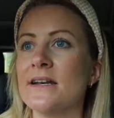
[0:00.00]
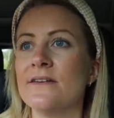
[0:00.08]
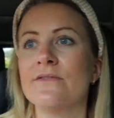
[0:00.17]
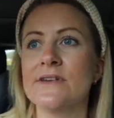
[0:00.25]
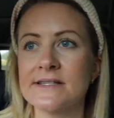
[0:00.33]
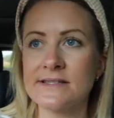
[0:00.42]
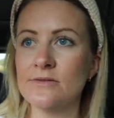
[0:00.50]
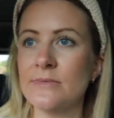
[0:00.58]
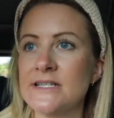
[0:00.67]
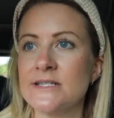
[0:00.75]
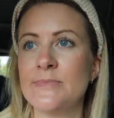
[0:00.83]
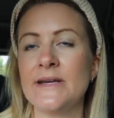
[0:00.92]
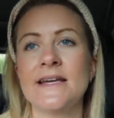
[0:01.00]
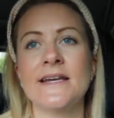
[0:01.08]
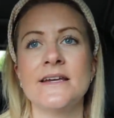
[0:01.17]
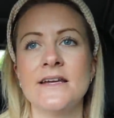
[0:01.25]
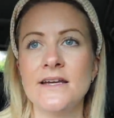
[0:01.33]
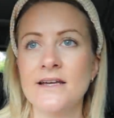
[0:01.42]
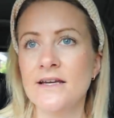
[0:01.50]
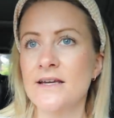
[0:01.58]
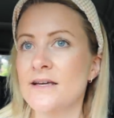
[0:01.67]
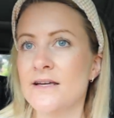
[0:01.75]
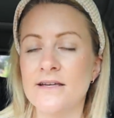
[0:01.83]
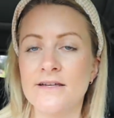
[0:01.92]
and if it's not meant to be,
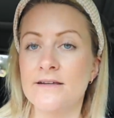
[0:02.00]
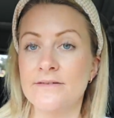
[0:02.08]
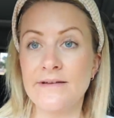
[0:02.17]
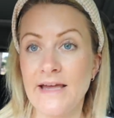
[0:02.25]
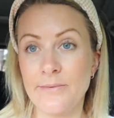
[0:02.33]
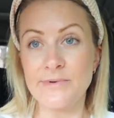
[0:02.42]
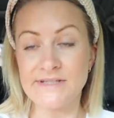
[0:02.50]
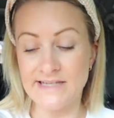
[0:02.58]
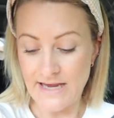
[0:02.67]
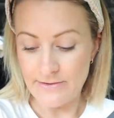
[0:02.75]
yeah, we'll see.